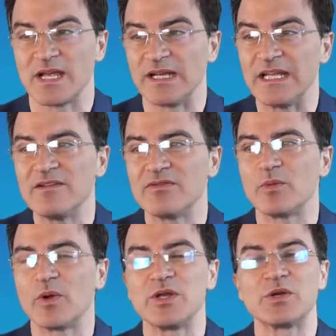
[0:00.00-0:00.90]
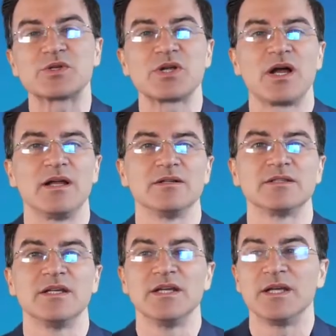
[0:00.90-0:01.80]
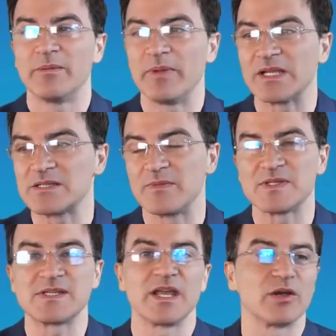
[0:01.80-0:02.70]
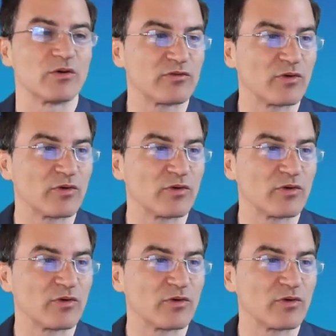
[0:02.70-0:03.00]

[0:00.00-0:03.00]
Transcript: And even when your child makes a mistake or